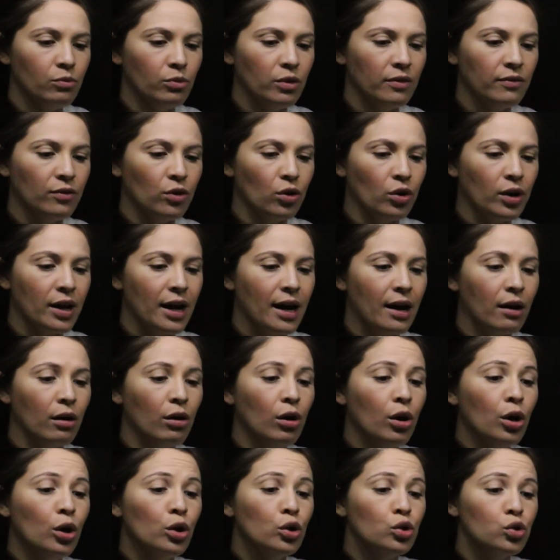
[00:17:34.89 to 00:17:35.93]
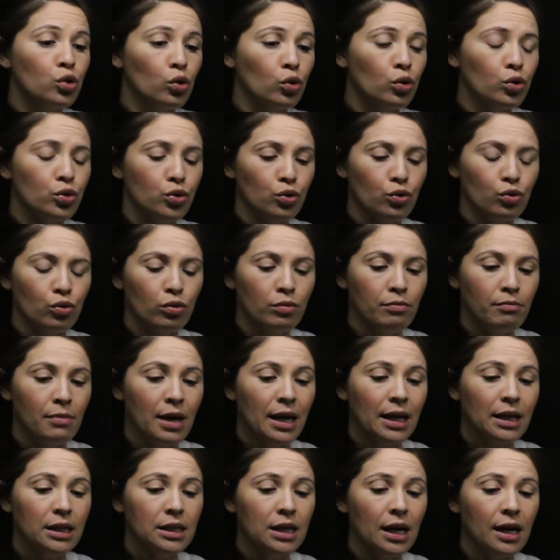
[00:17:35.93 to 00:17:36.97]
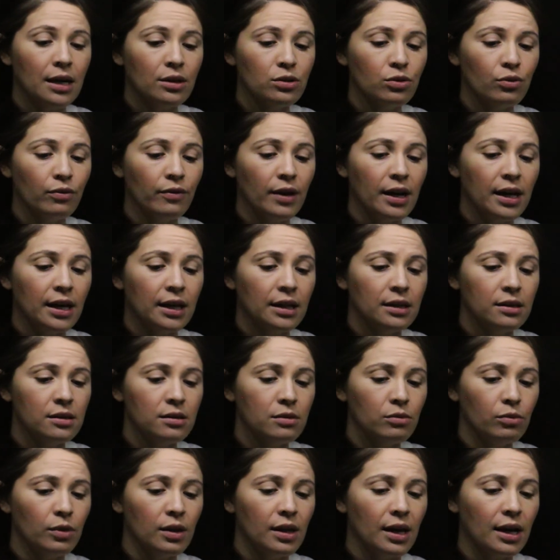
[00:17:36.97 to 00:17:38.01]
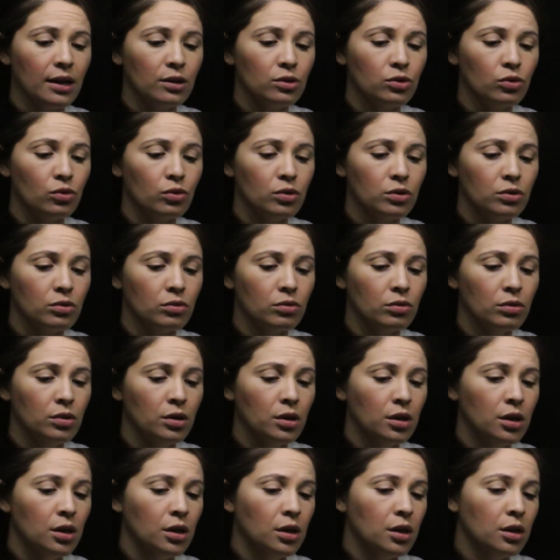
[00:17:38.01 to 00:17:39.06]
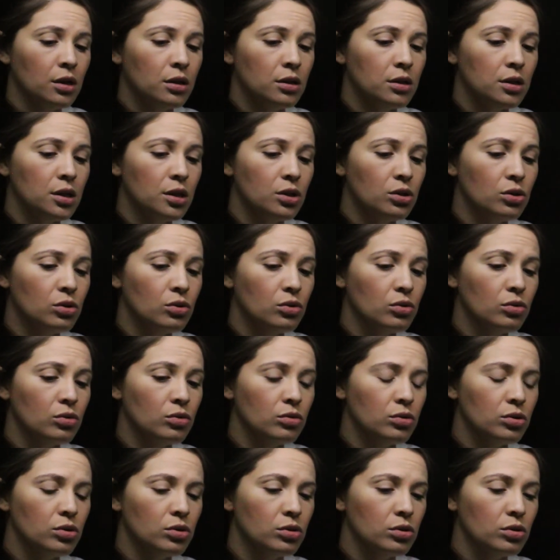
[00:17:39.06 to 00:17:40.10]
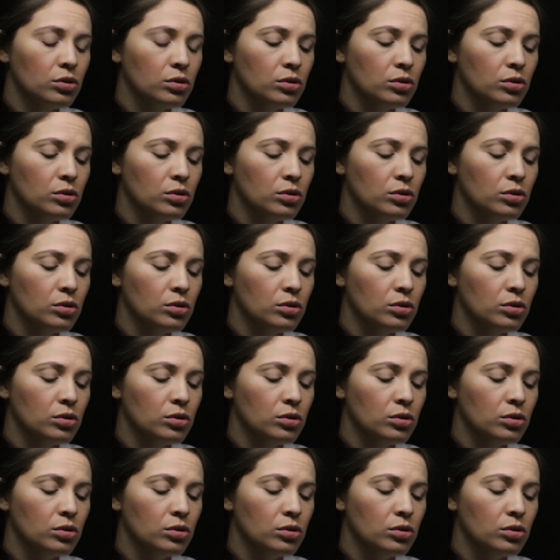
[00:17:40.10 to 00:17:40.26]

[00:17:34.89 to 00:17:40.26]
we've got our dorsal metatarsal veins with our dorsal digitals.